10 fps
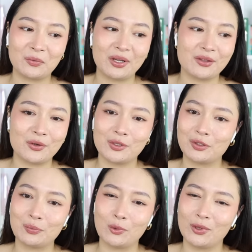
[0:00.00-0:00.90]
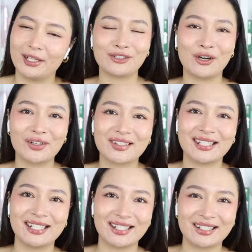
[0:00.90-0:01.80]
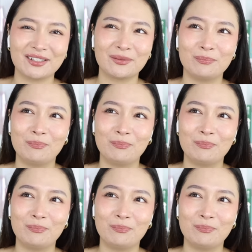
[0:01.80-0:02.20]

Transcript: with those more like dark, sinister,